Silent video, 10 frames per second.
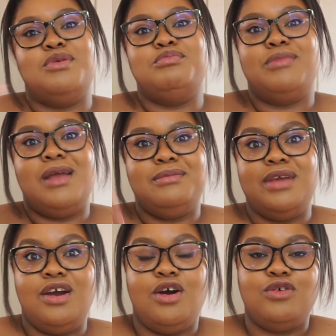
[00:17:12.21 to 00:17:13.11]

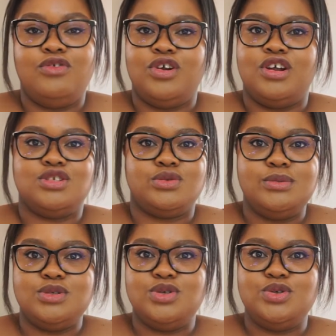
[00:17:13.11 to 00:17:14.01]
Maybe over a
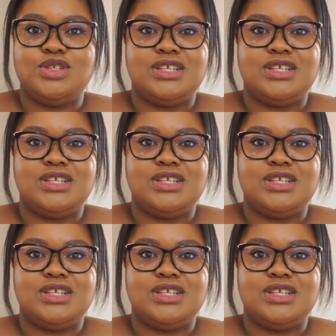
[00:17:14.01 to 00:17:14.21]
swimsuit,